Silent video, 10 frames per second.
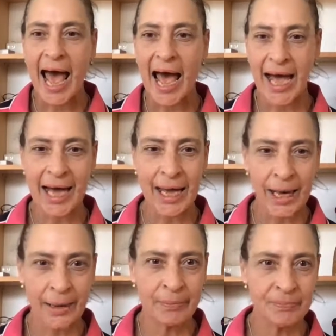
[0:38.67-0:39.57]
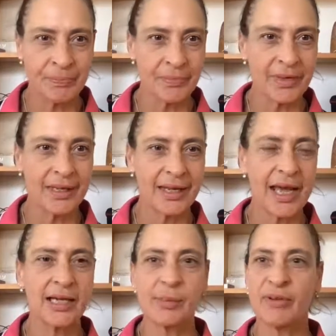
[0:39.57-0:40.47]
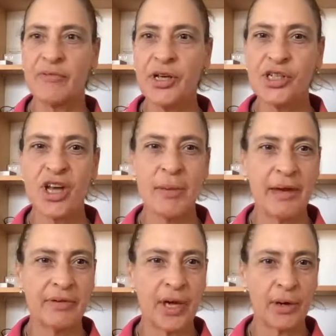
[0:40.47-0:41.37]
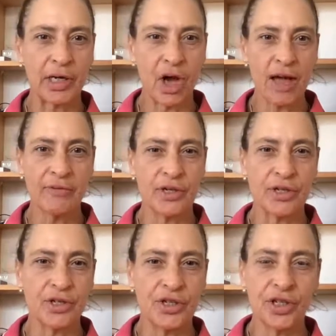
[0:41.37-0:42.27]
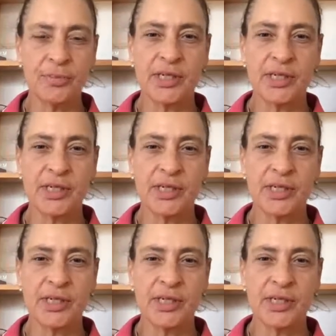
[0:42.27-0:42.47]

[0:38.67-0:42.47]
And it's my first time ever going live on YouTube.